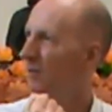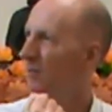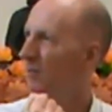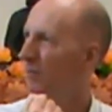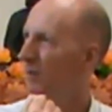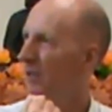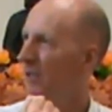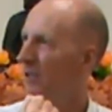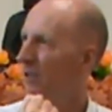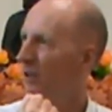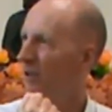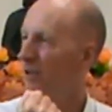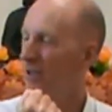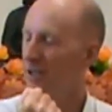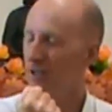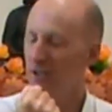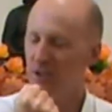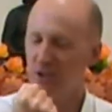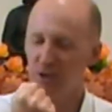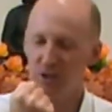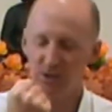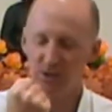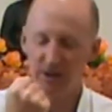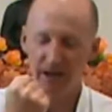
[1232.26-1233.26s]
We're
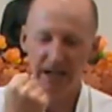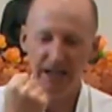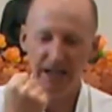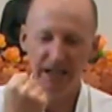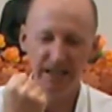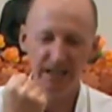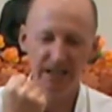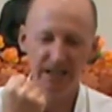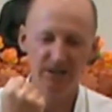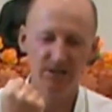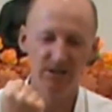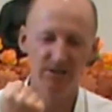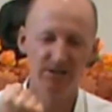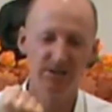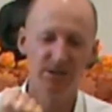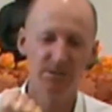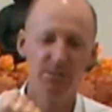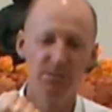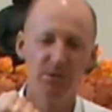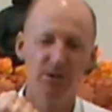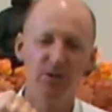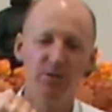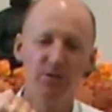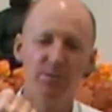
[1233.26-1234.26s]
not training it not to
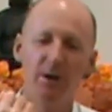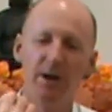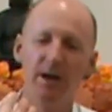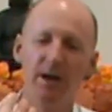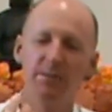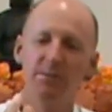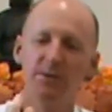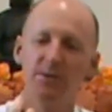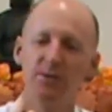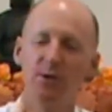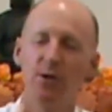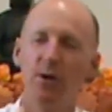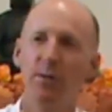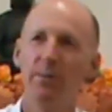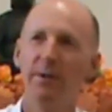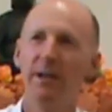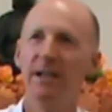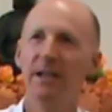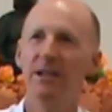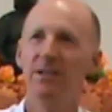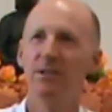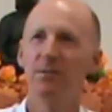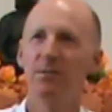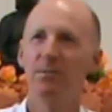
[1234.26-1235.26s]
move by
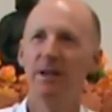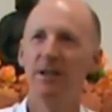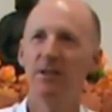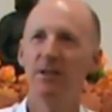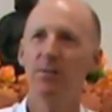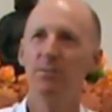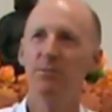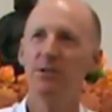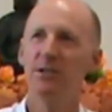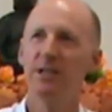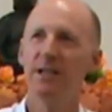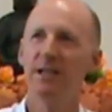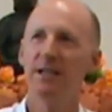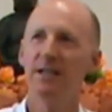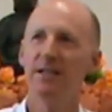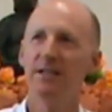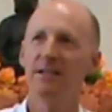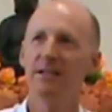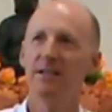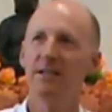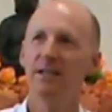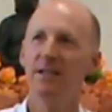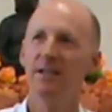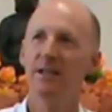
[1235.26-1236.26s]
absorbing into one
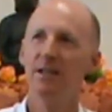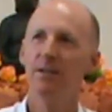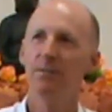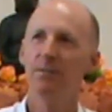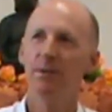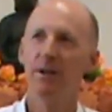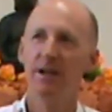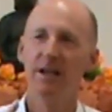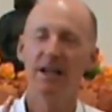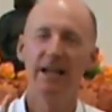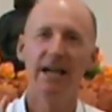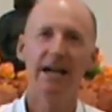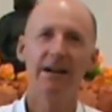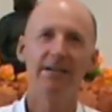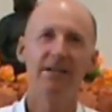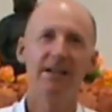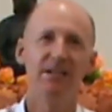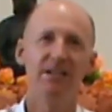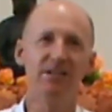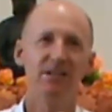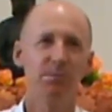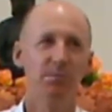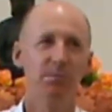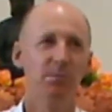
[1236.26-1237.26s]
object. We're
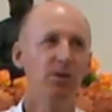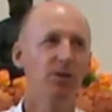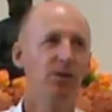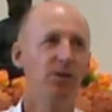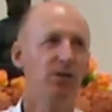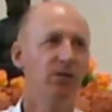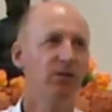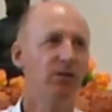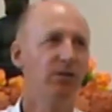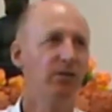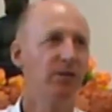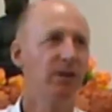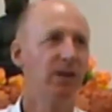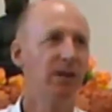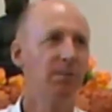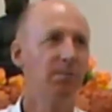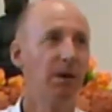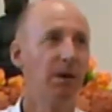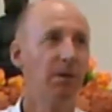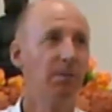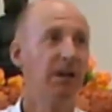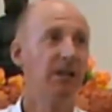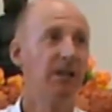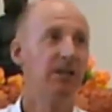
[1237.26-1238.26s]
allowing it to move,
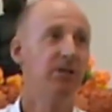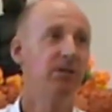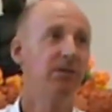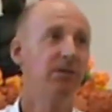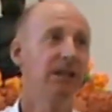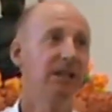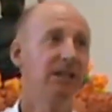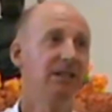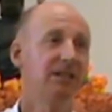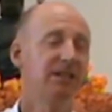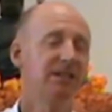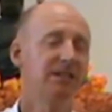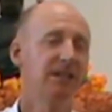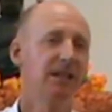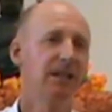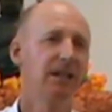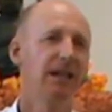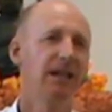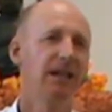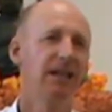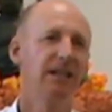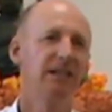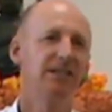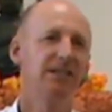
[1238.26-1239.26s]
but we're doing
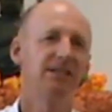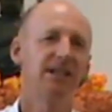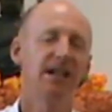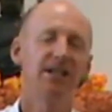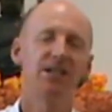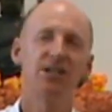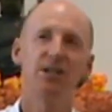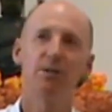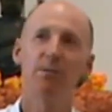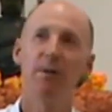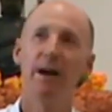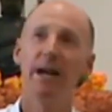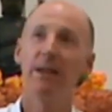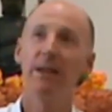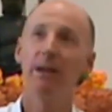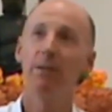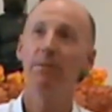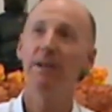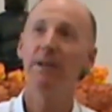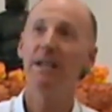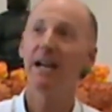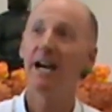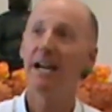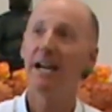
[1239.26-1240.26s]
it in such a way that
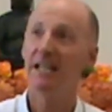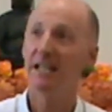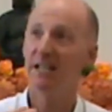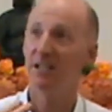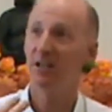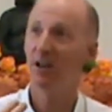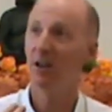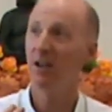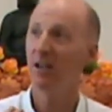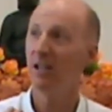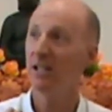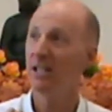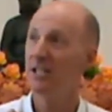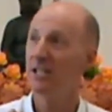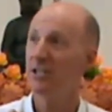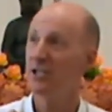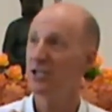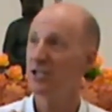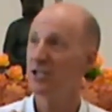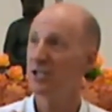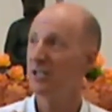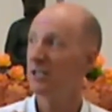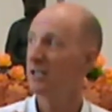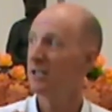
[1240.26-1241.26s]
we gain
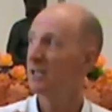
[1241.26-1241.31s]
knowledge